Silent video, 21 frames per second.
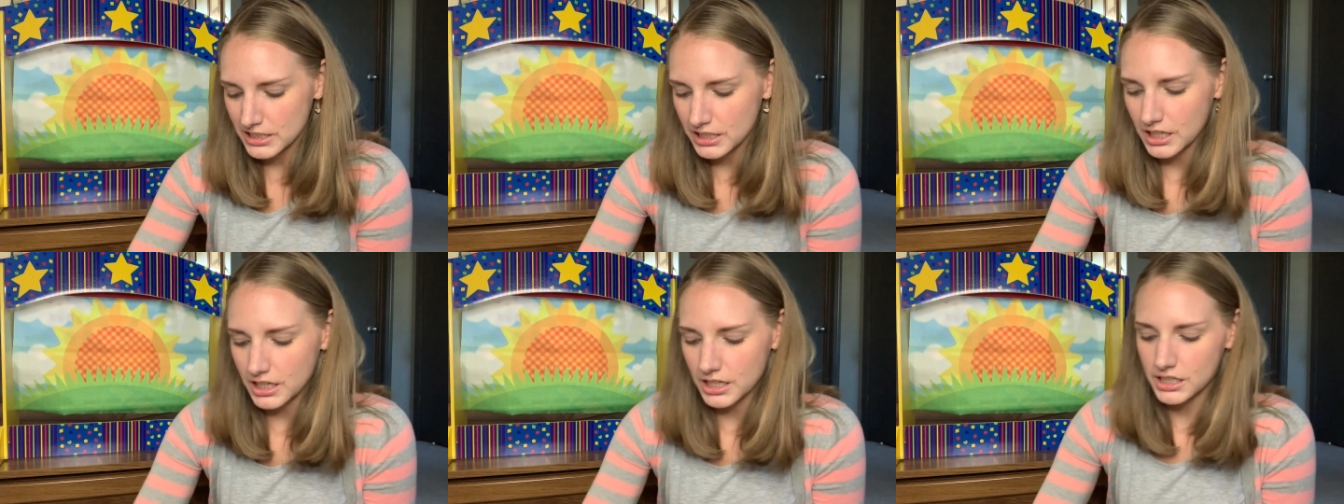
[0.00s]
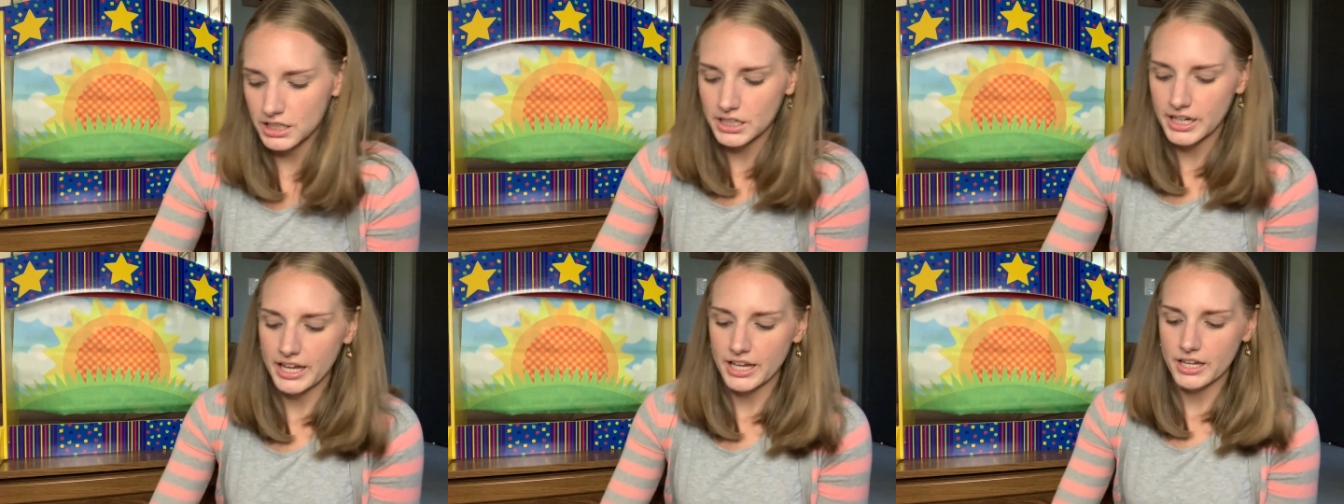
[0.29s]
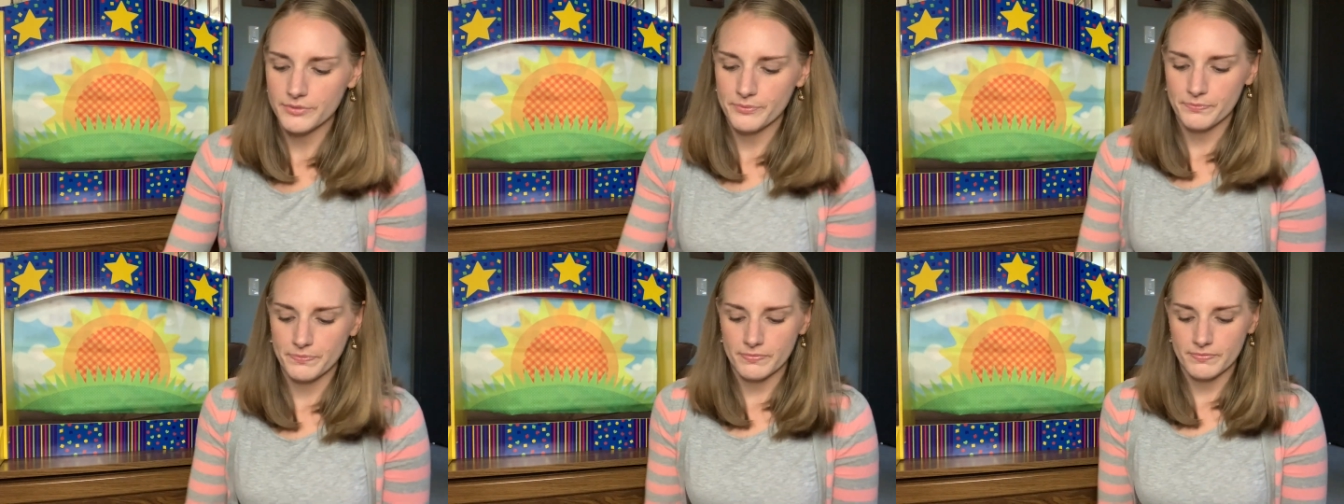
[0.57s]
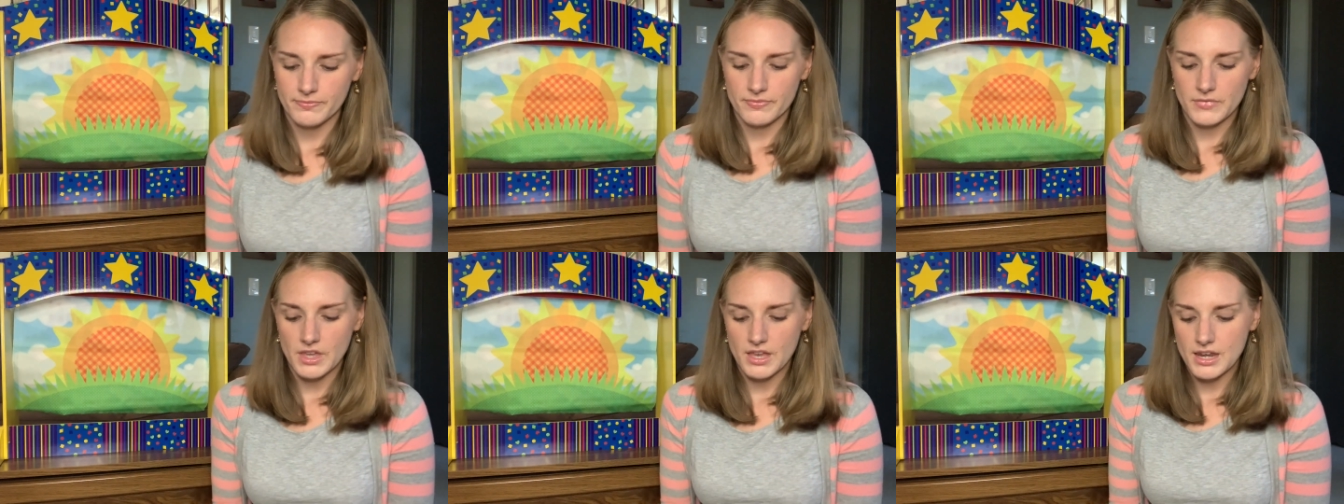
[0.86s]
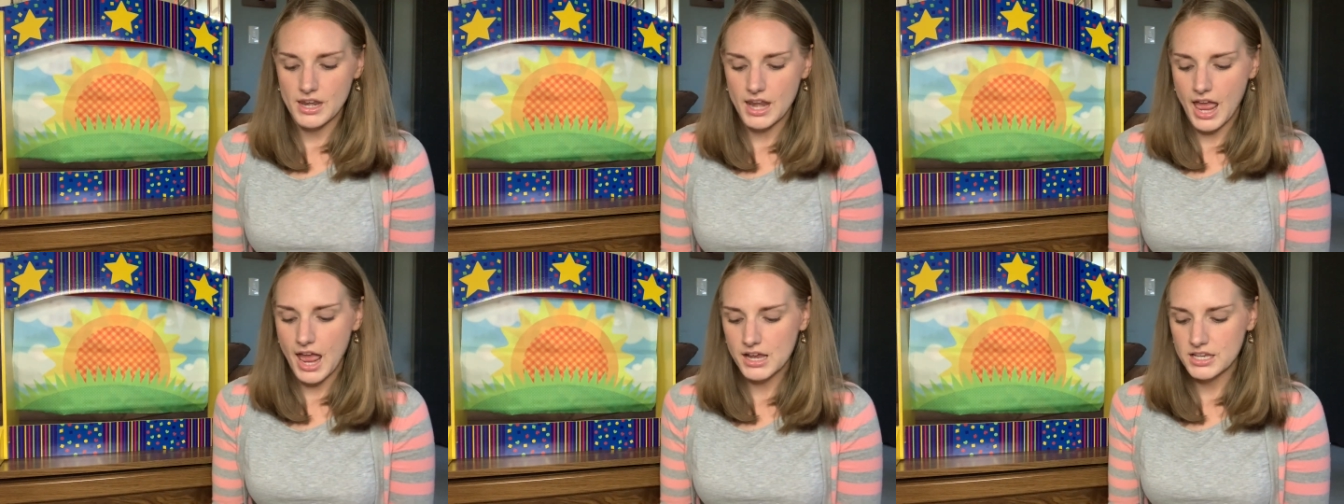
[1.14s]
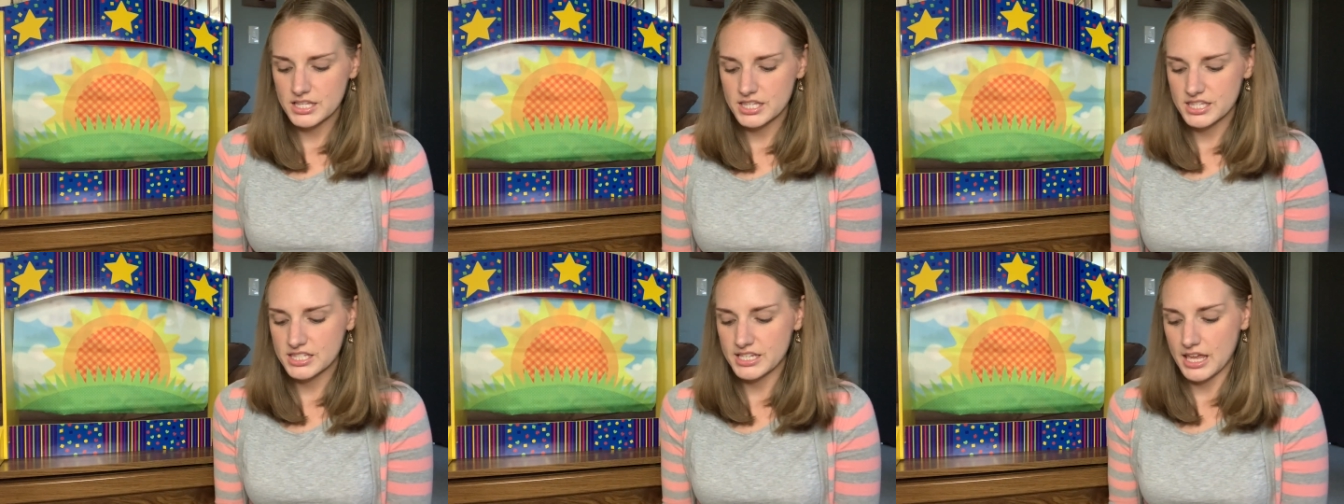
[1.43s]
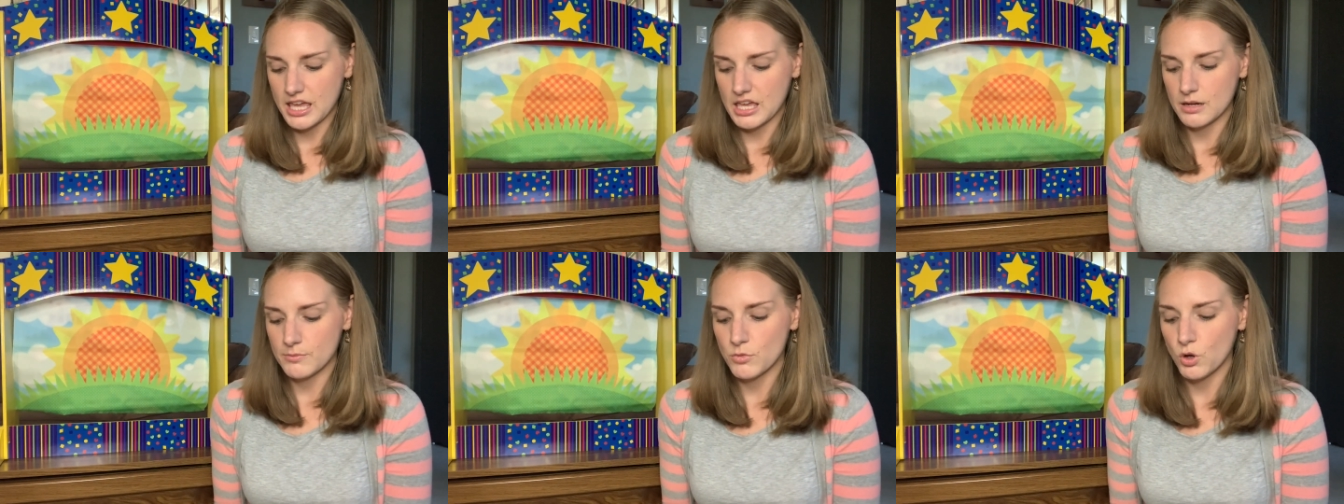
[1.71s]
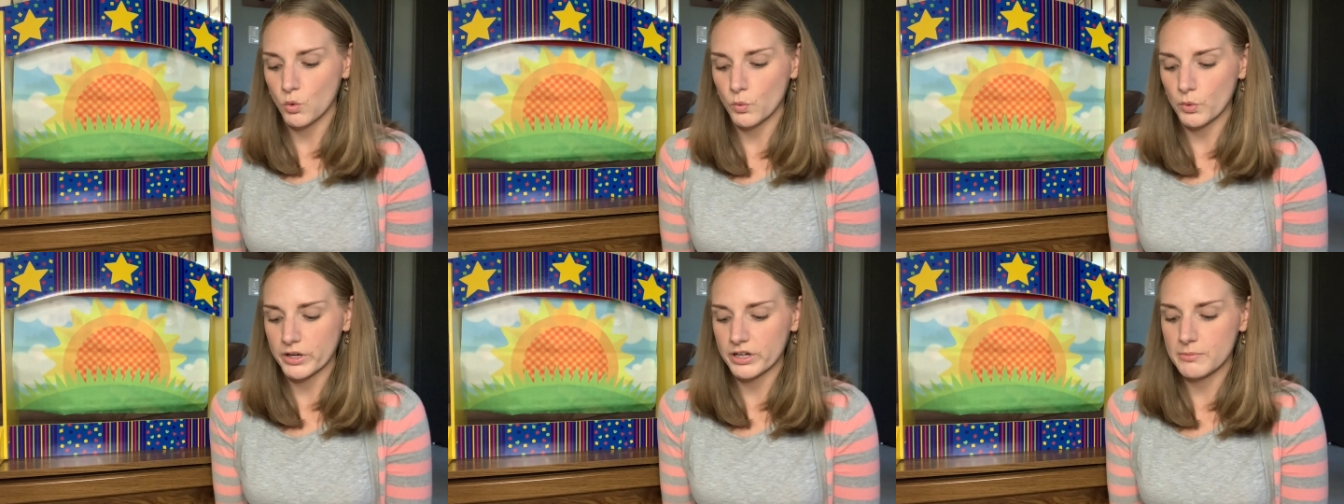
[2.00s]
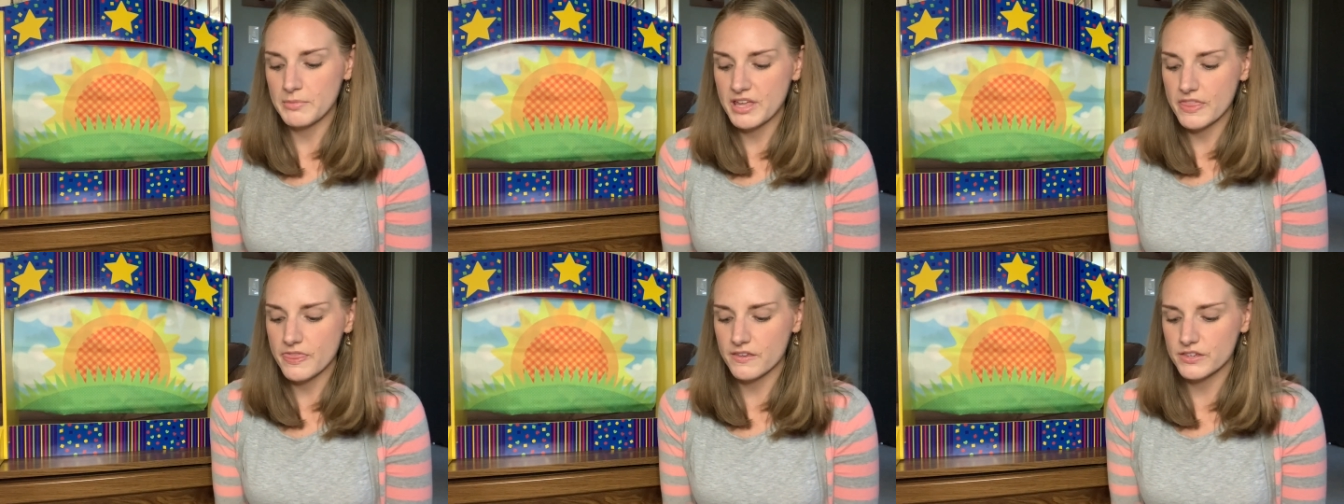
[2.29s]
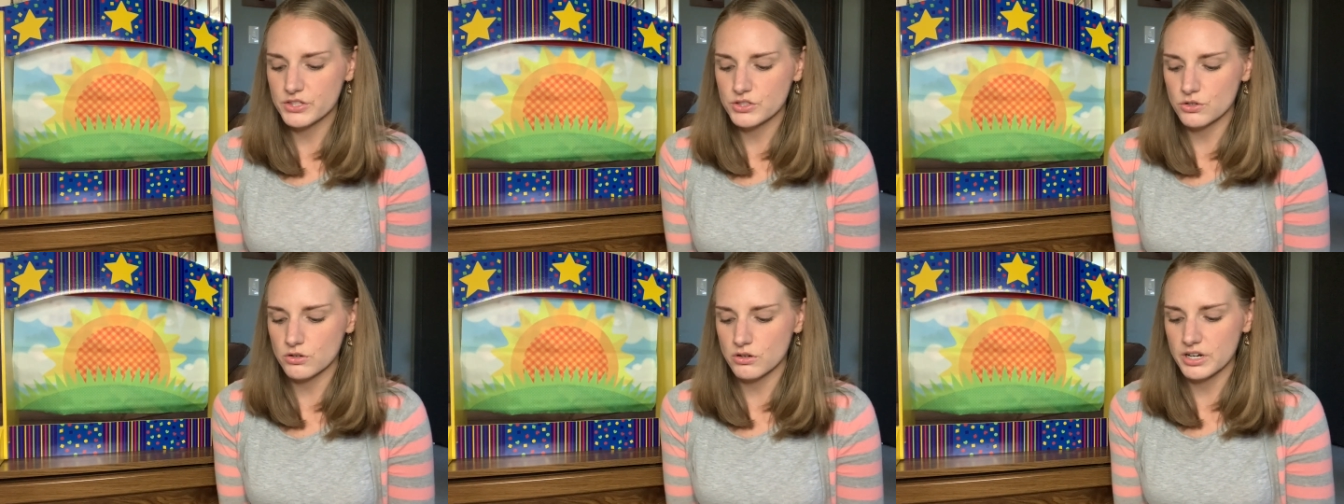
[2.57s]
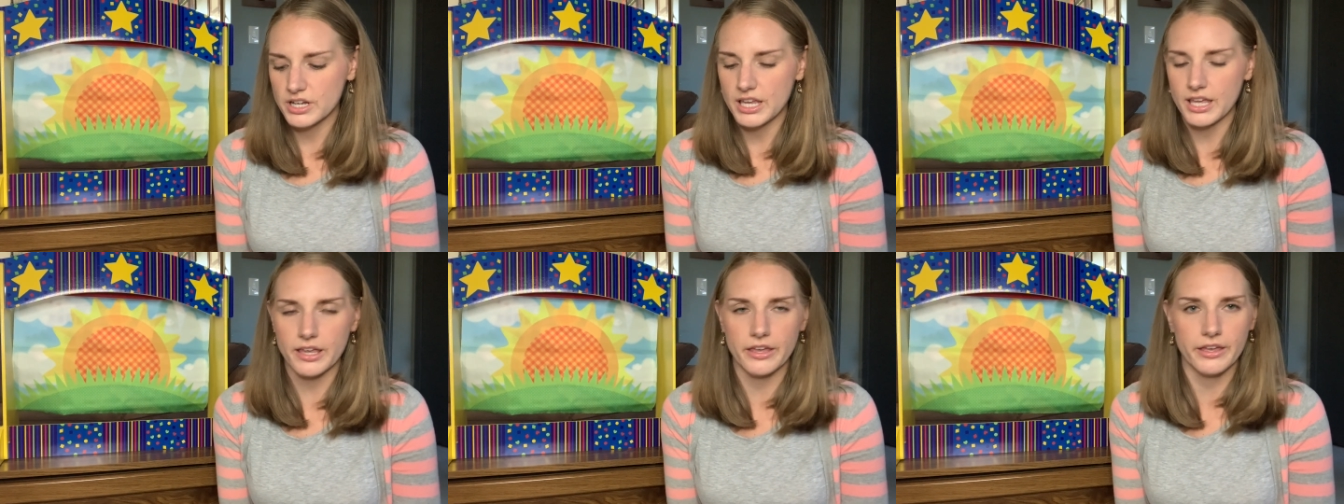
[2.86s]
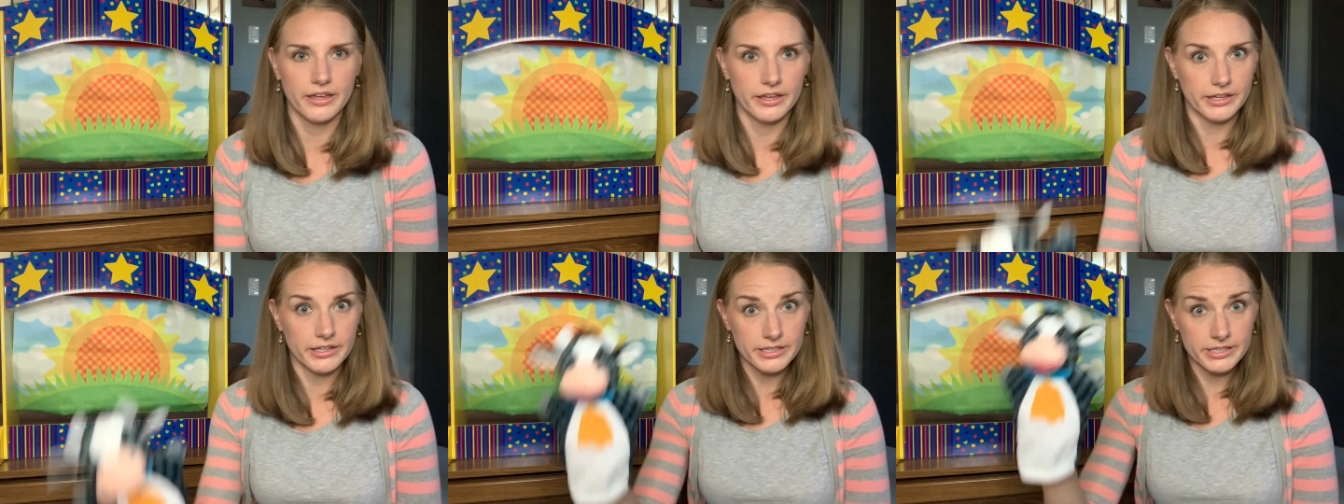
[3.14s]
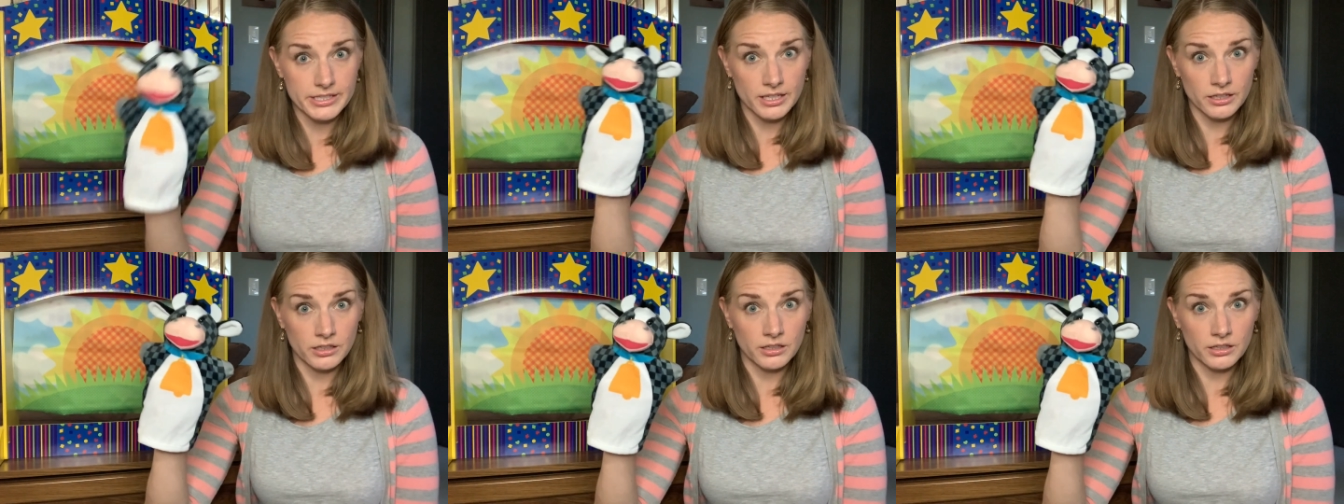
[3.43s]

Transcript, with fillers: All right, the next animal we're gonna meet in the story is